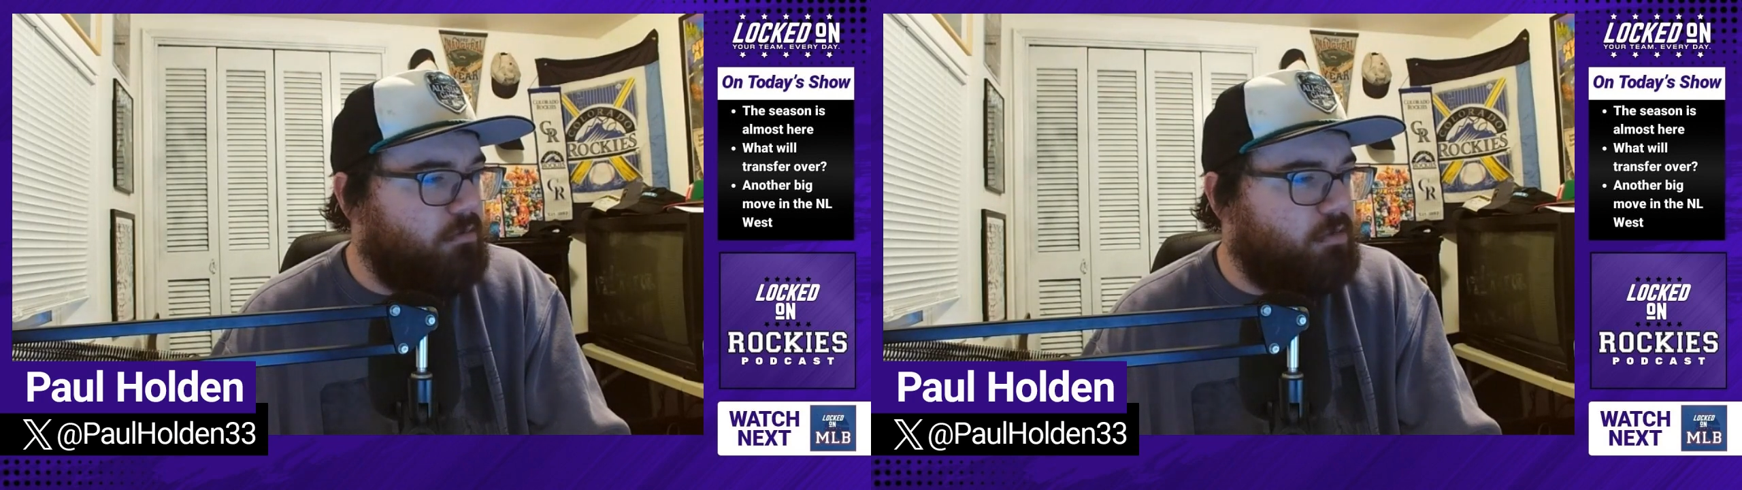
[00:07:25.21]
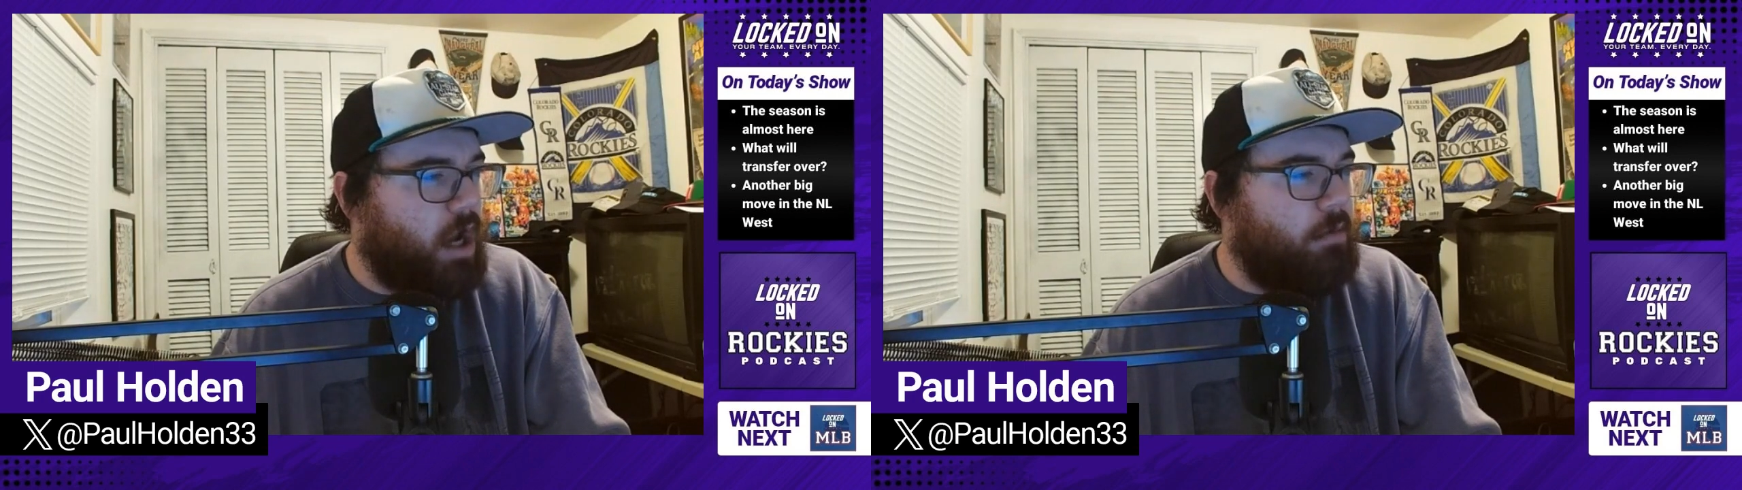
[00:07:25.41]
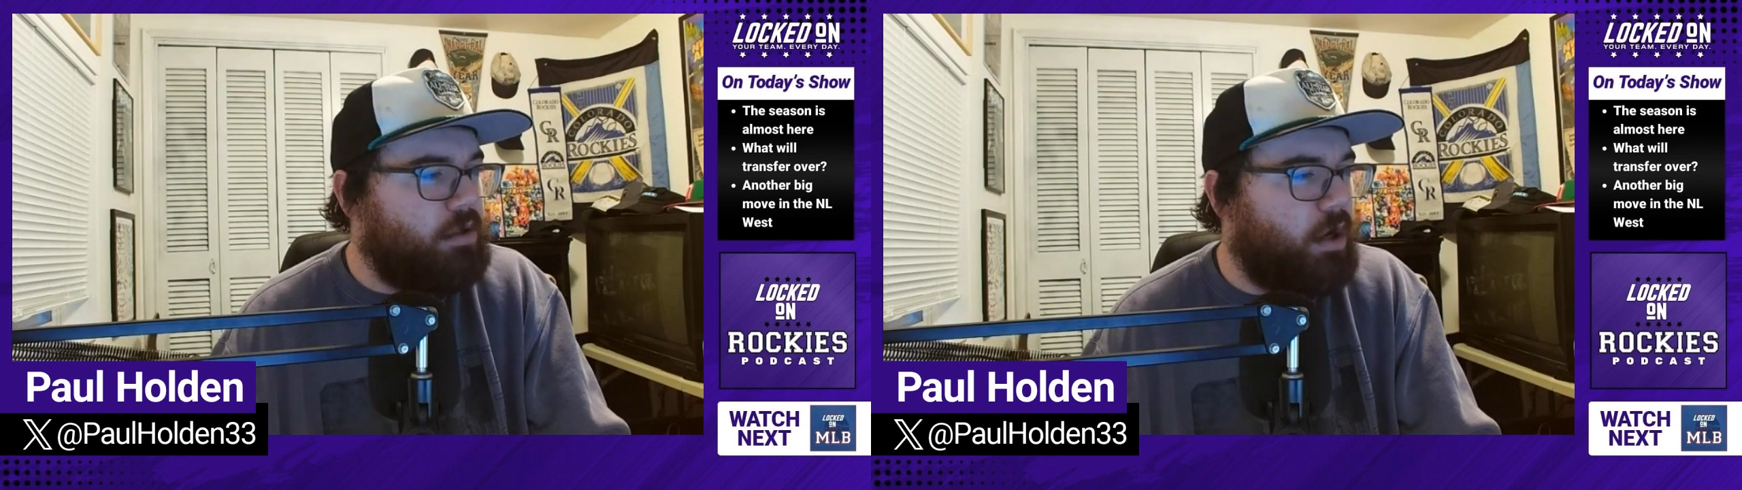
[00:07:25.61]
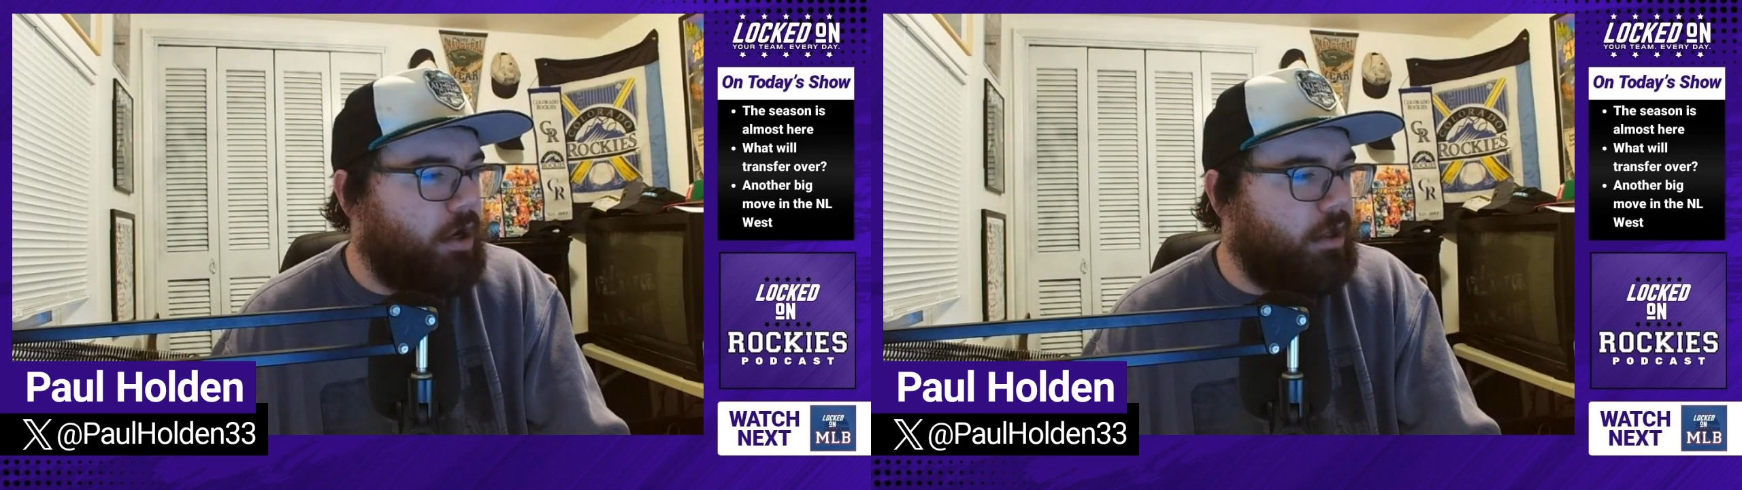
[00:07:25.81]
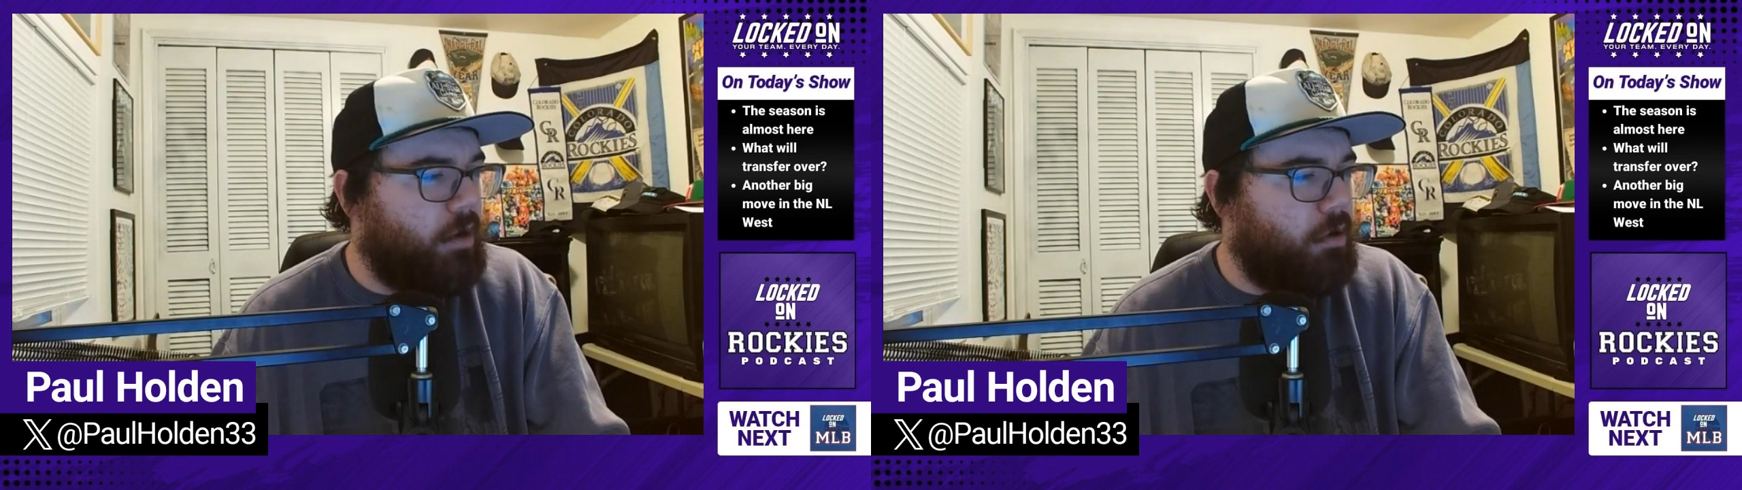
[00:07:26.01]
Thomas
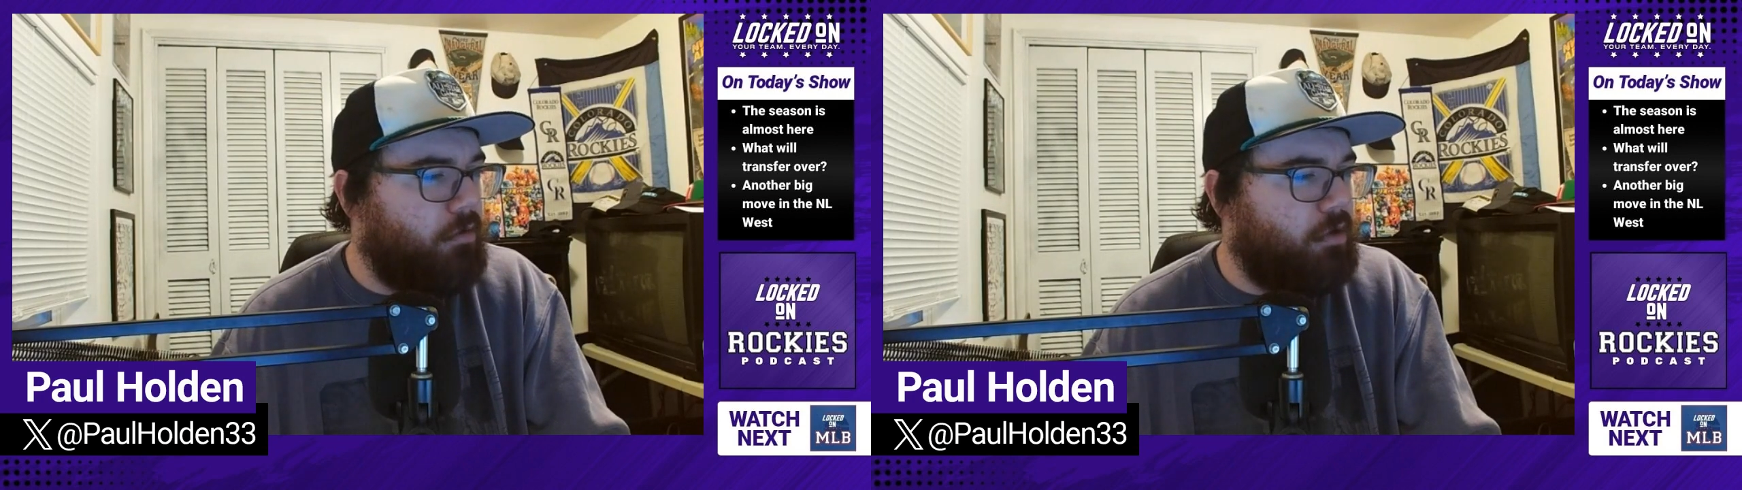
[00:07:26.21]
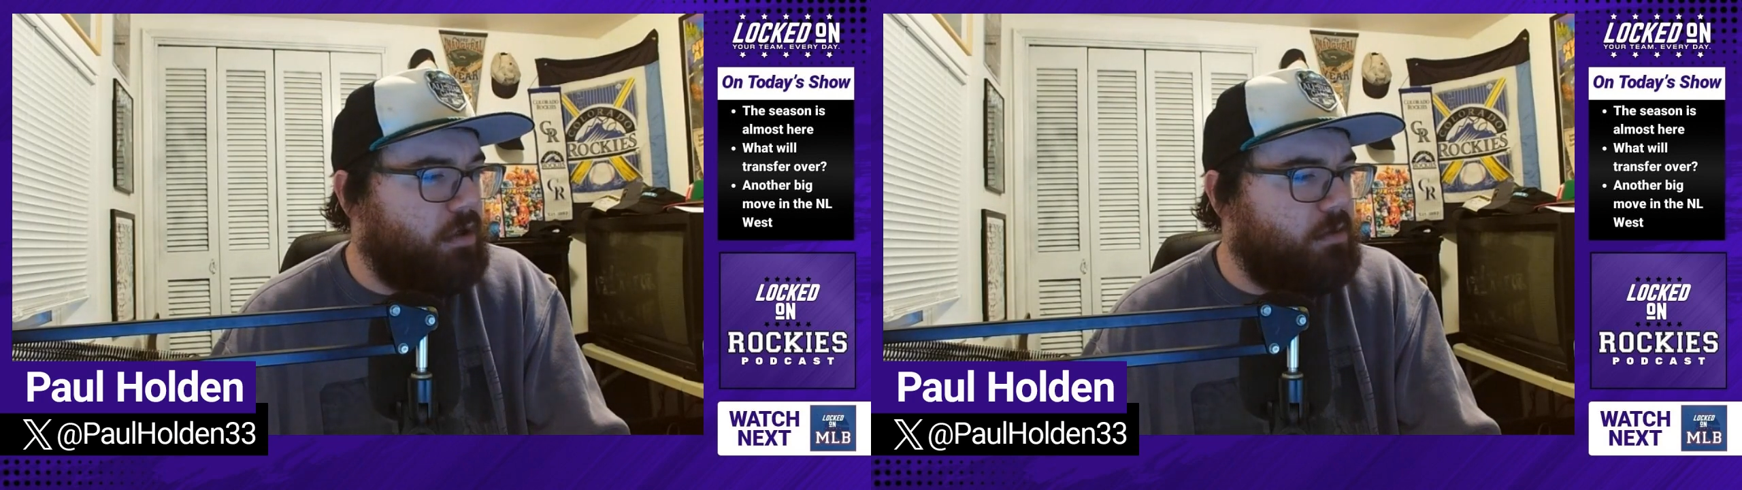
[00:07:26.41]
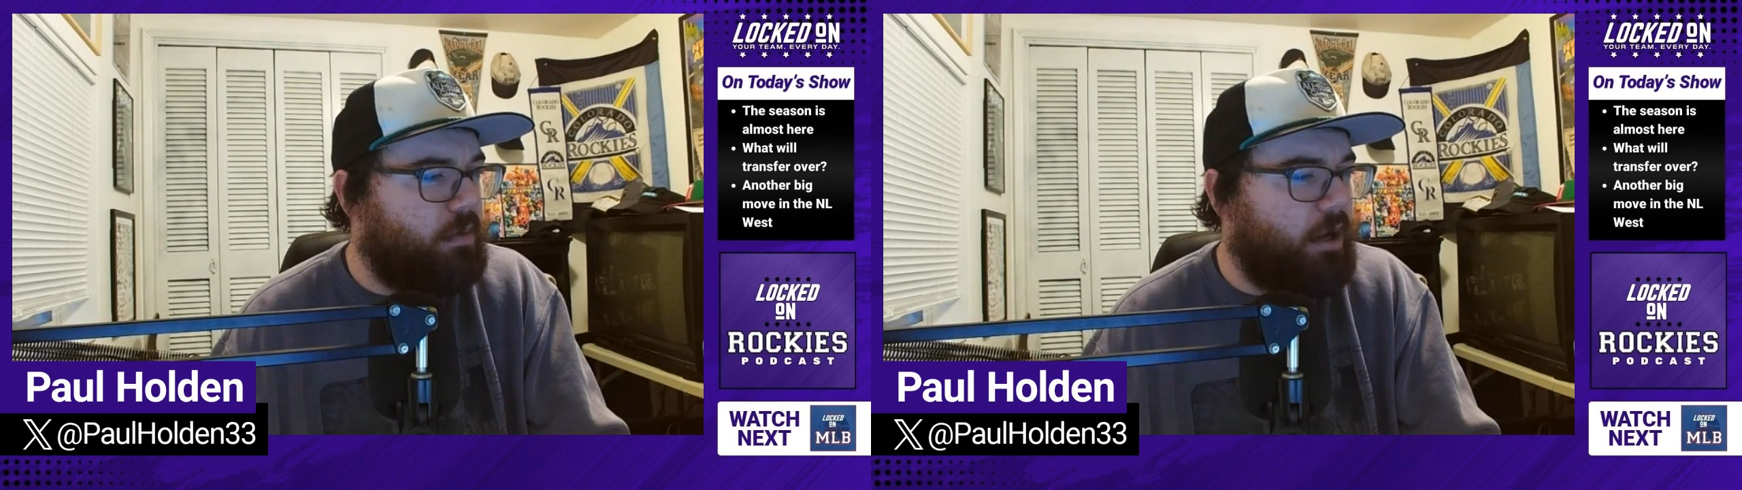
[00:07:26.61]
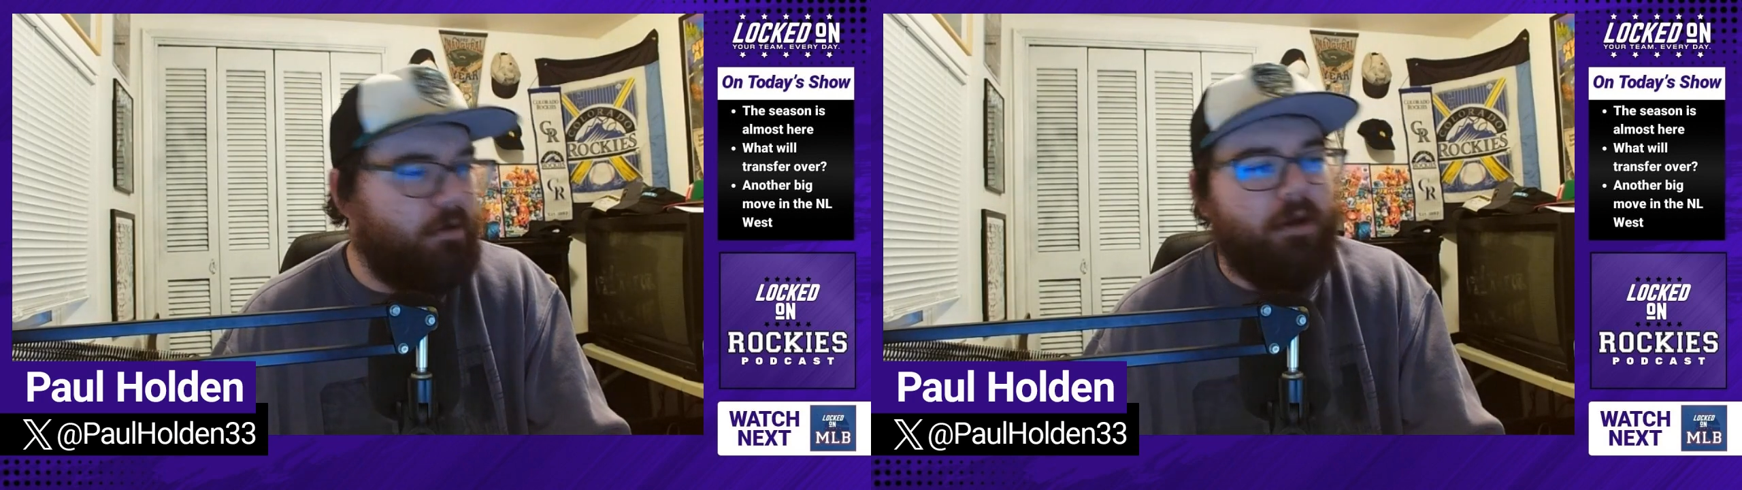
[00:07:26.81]
Harding that wrote this, but